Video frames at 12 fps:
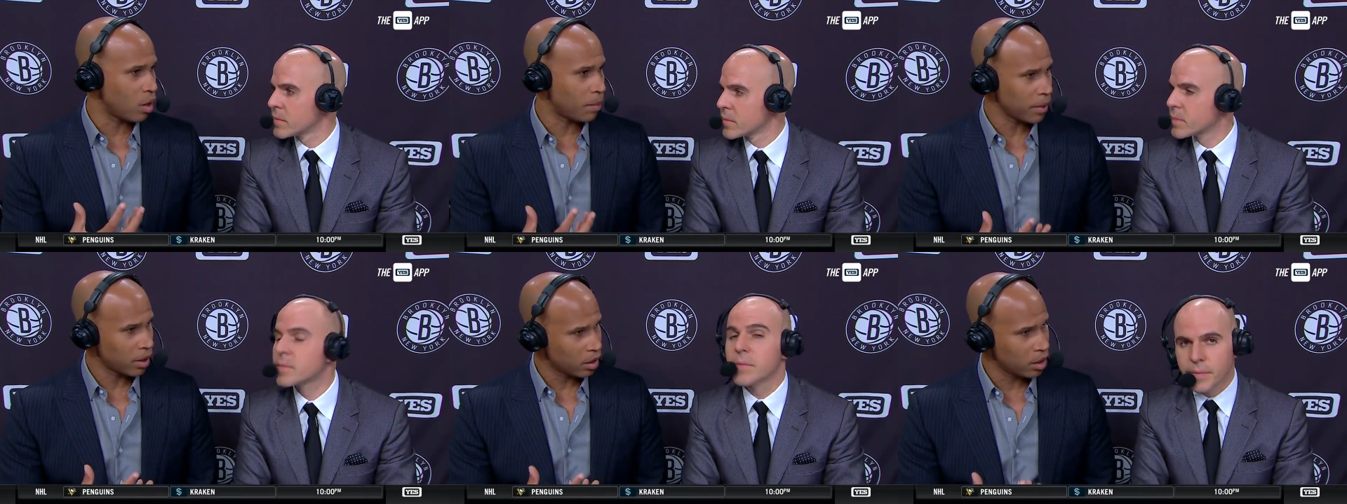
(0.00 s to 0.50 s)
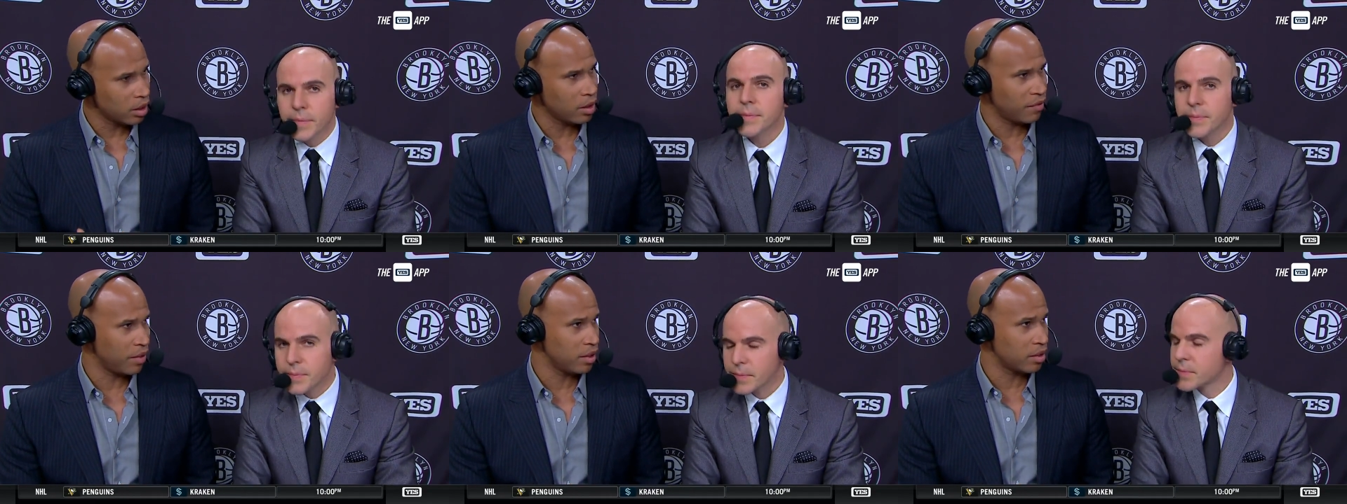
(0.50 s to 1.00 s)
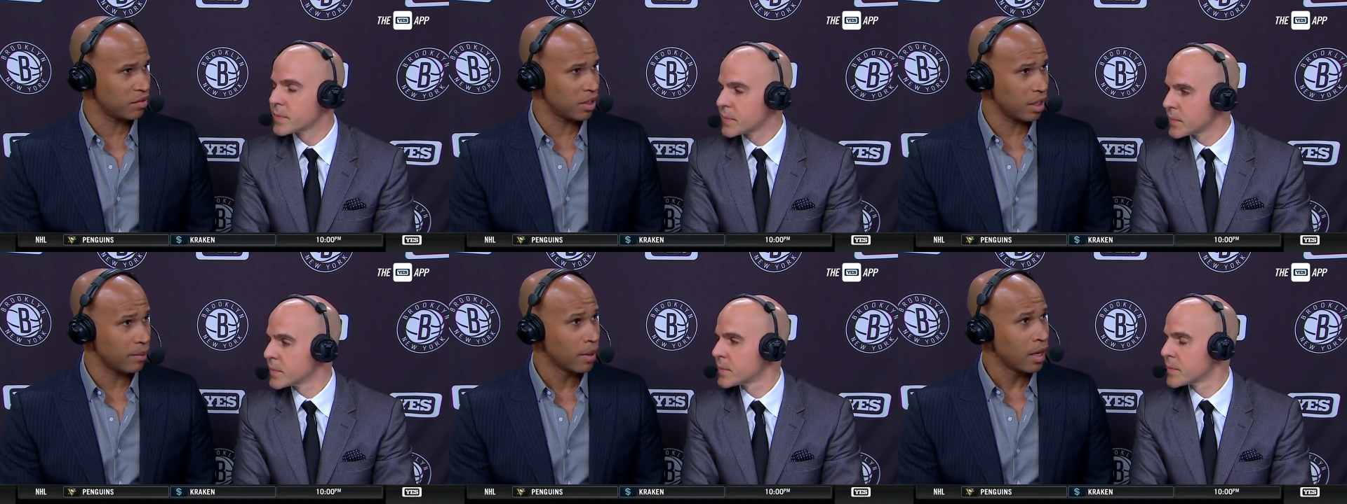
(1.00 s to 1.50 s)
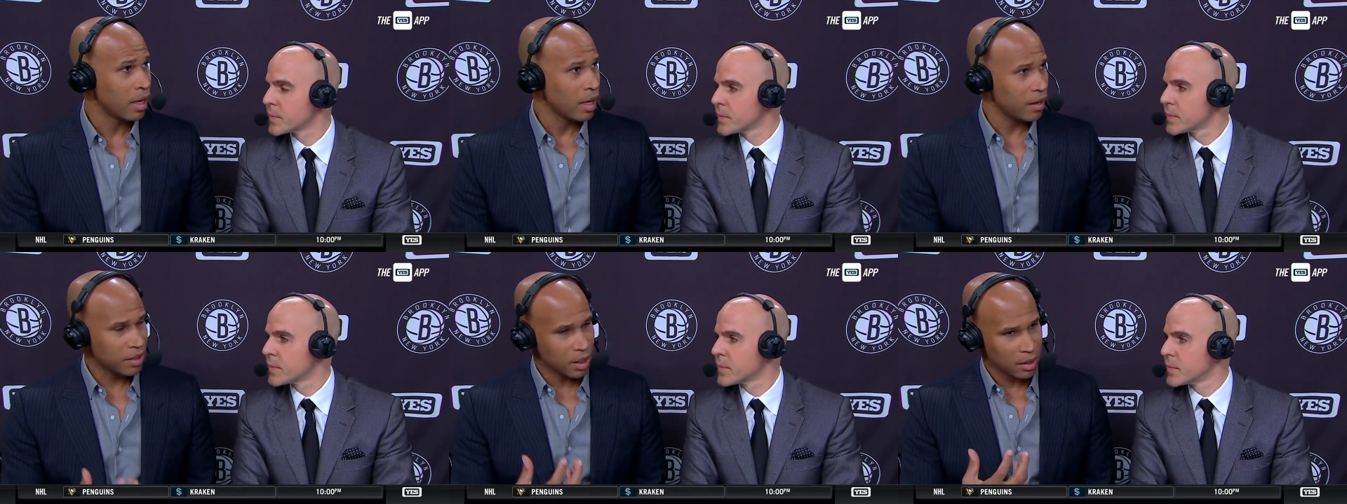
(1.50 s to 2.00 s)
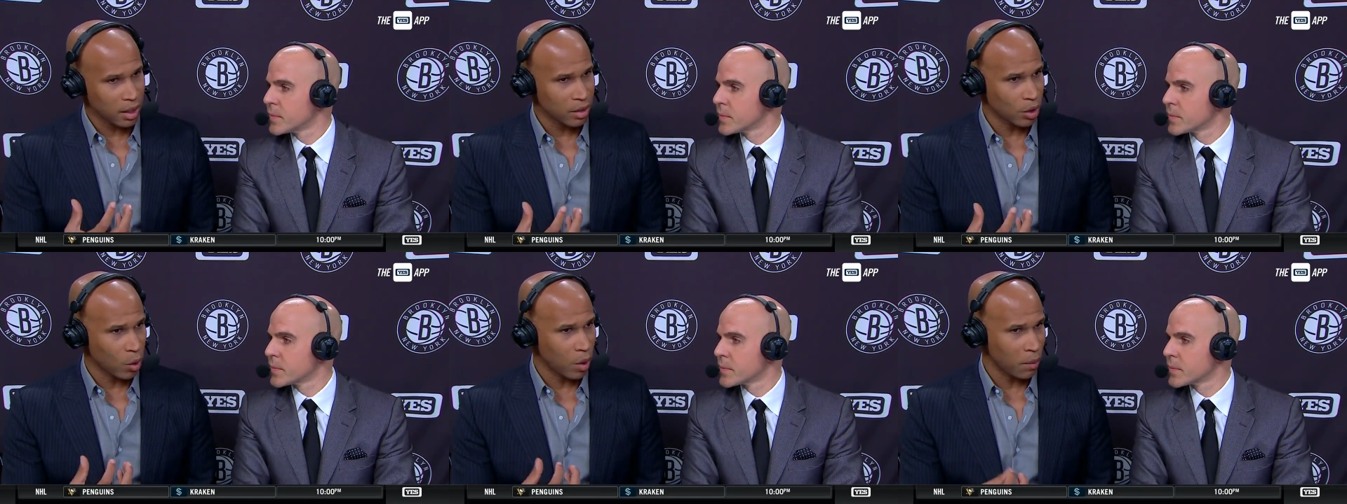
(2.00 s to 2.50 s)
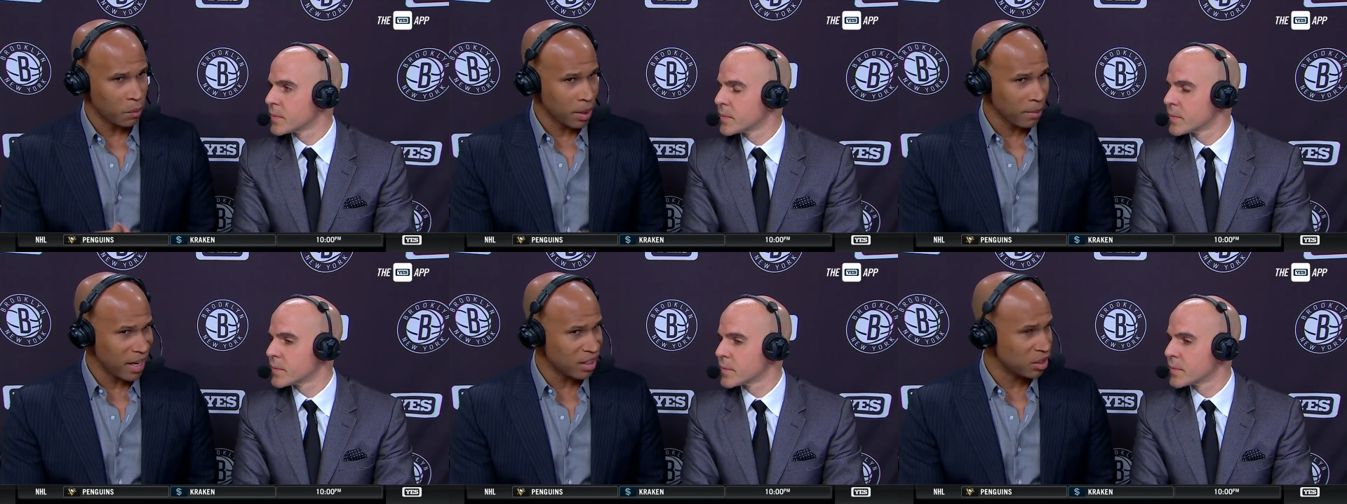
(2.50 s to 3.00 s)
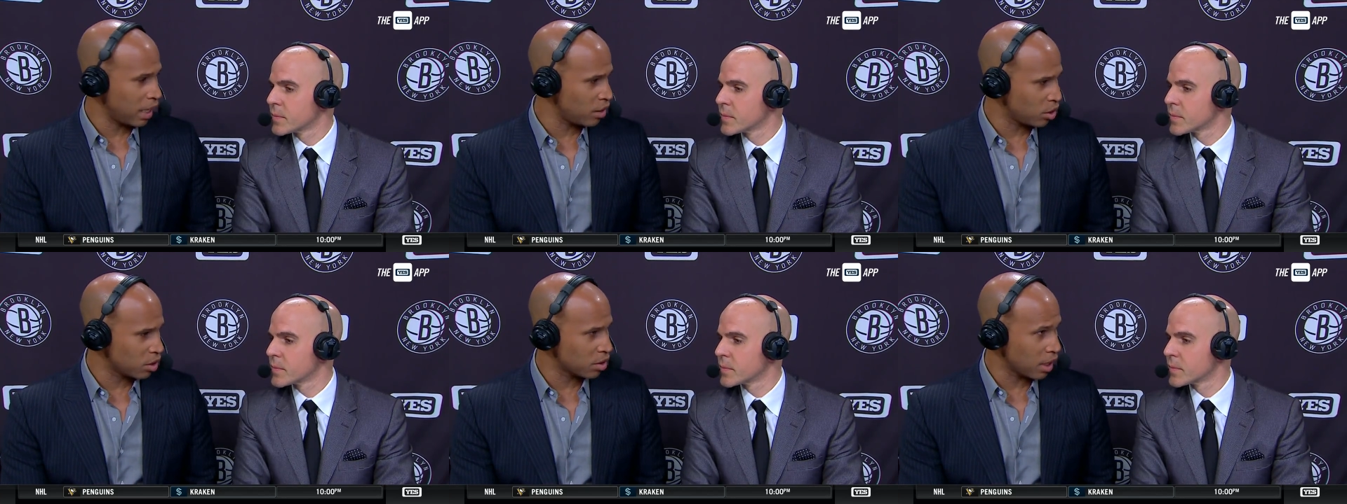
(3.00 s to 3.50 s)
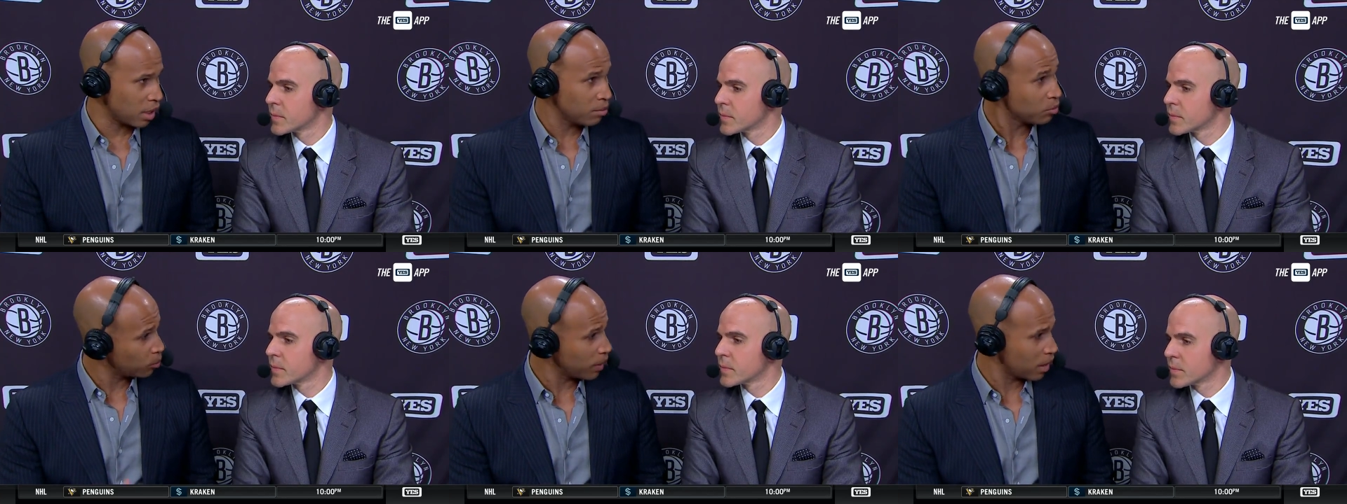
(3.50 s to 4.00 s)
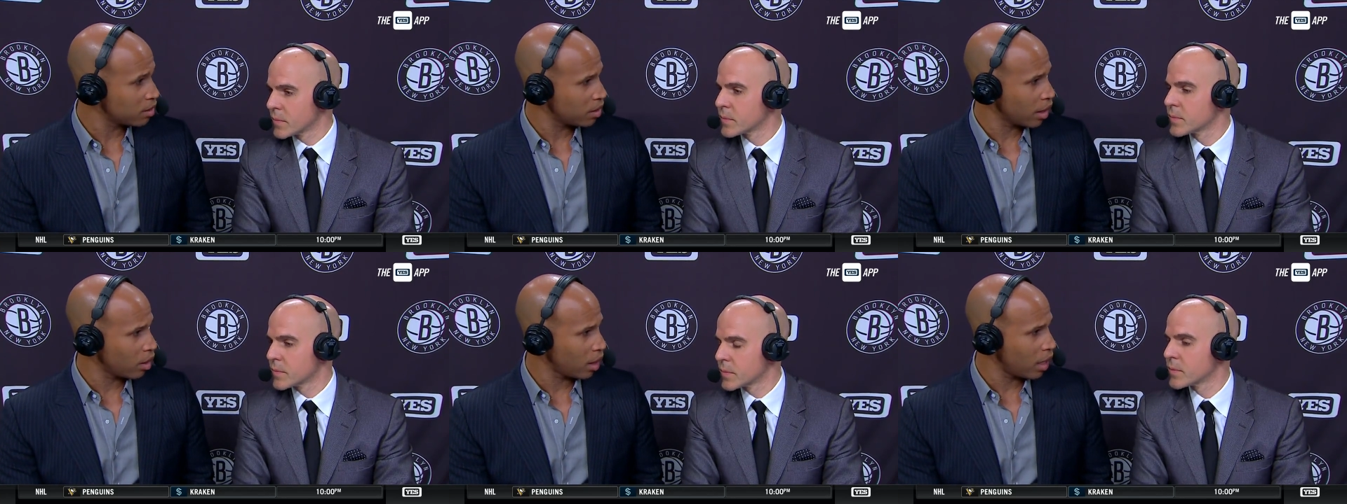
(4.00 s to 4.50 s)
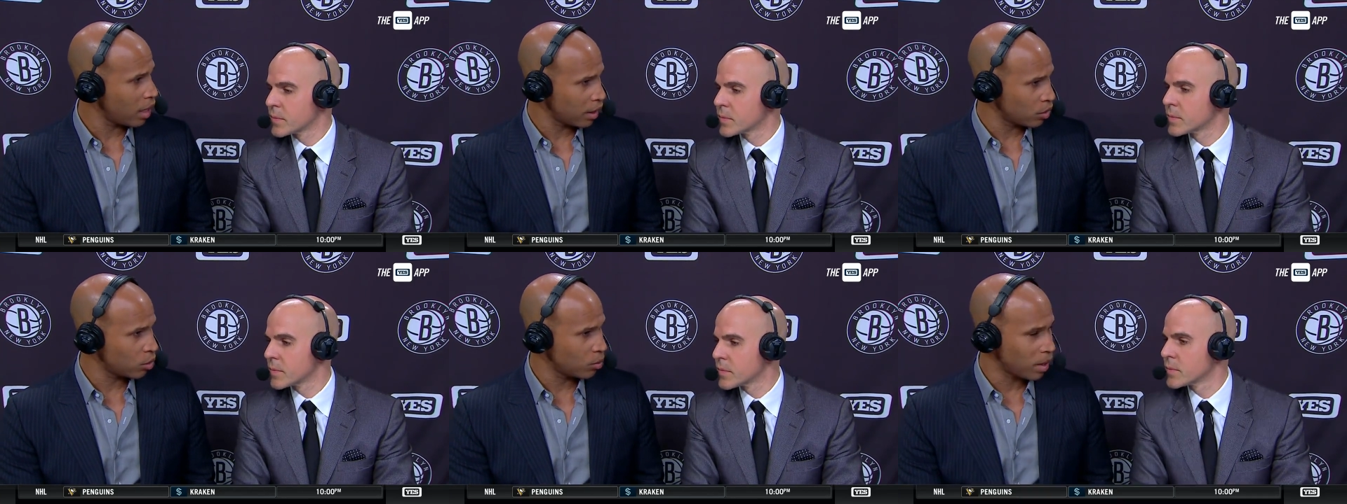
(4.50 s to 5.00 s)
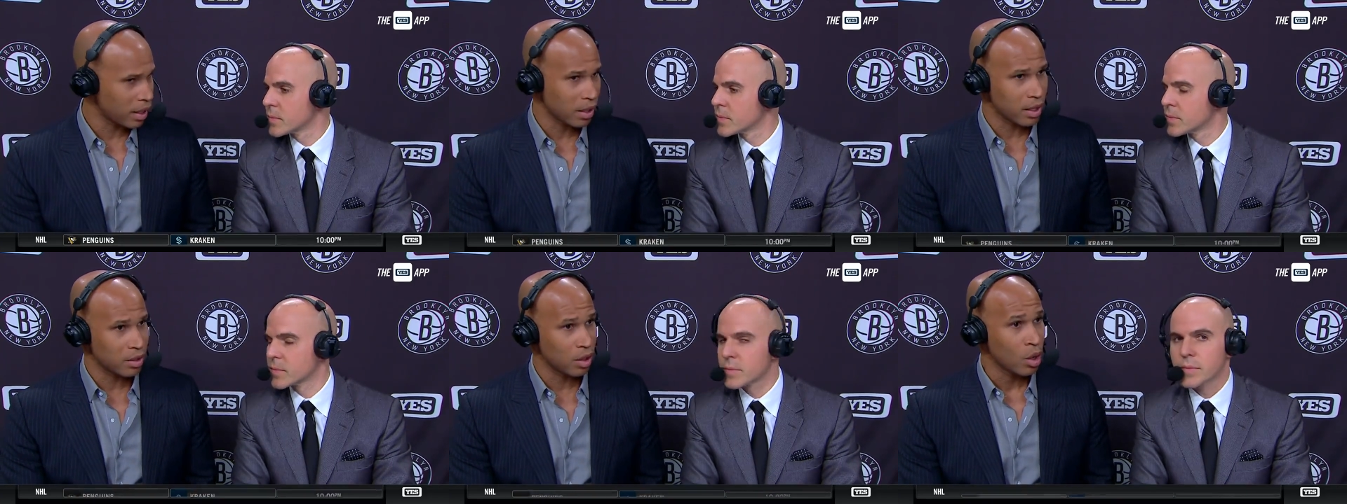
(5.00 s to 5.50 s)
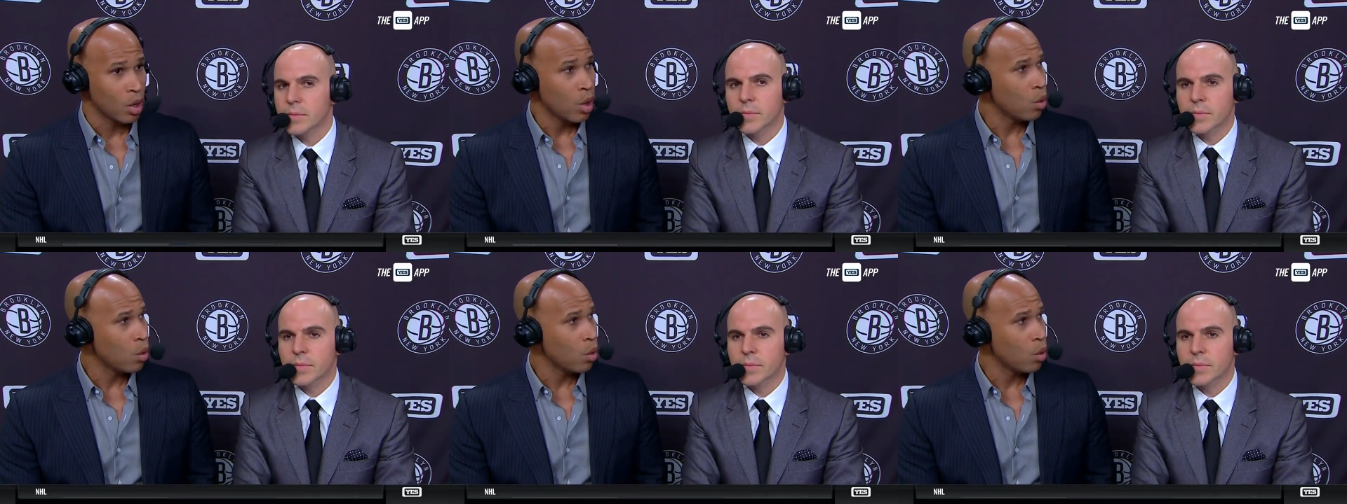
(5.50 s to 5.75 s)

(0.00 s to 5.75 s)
Speaker 1: up. And a good defensive team, if the antennas go up, we might change our schemes because they are hot and you recognize it,